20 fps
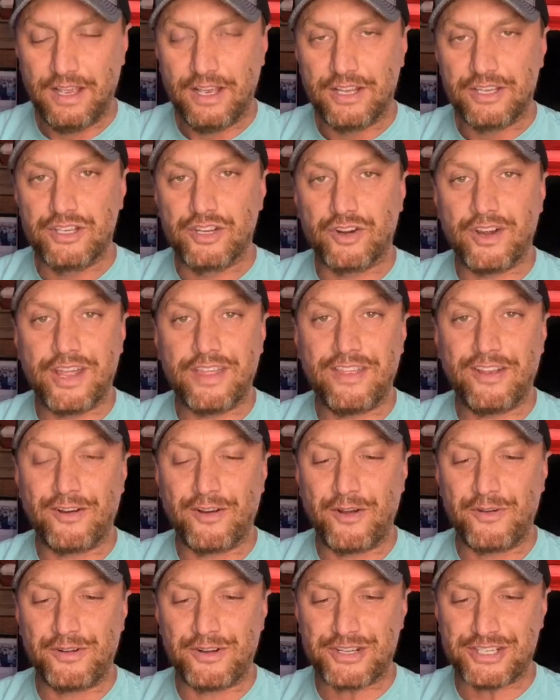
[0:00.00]
During their
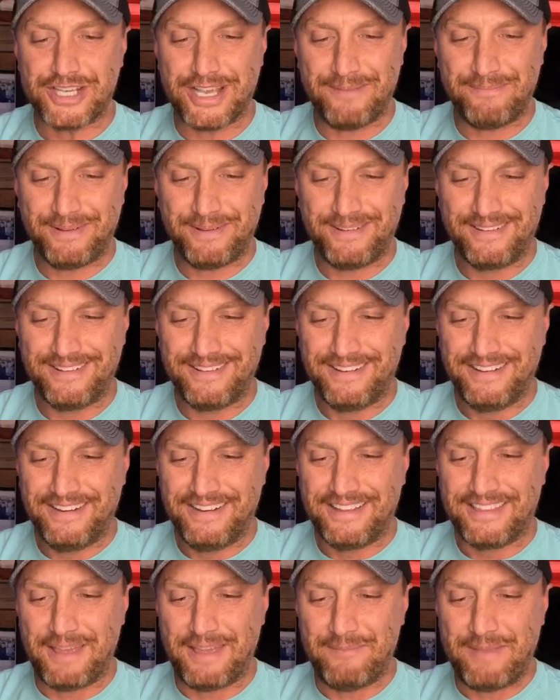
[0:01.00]
ownership,
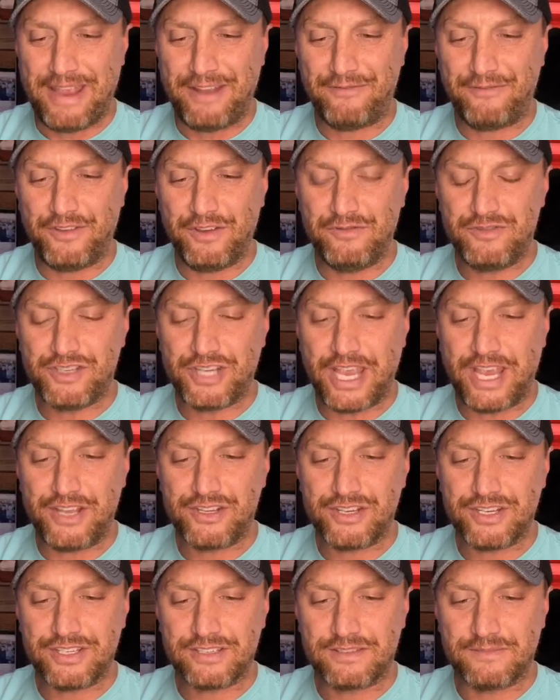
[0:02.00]
they made few
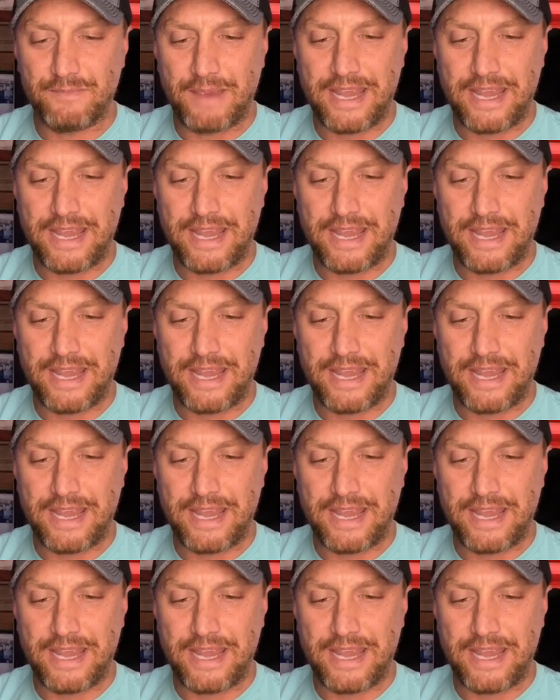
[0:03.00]
changes,